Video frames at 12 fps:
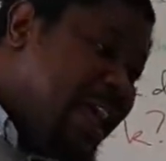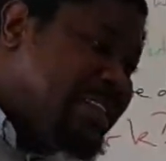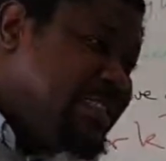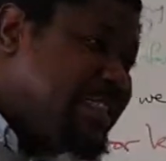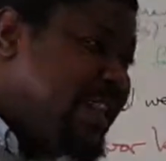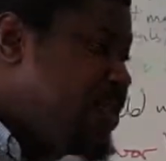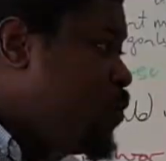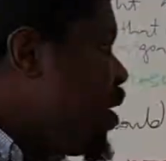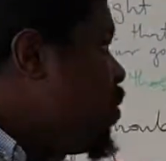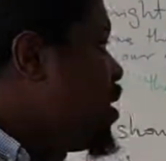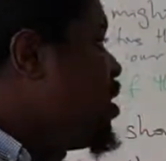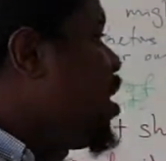I said,
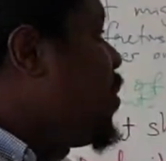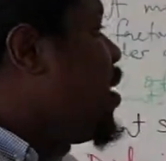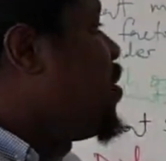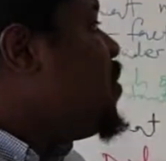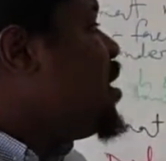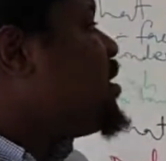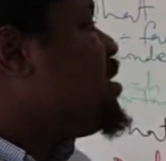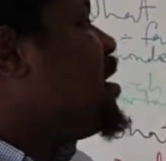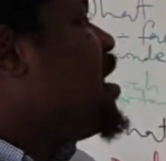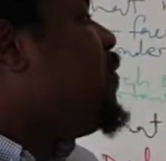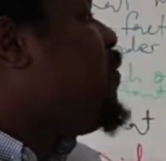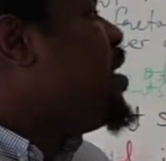when we talk about risk,
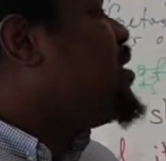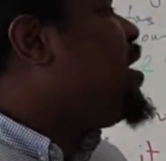if it's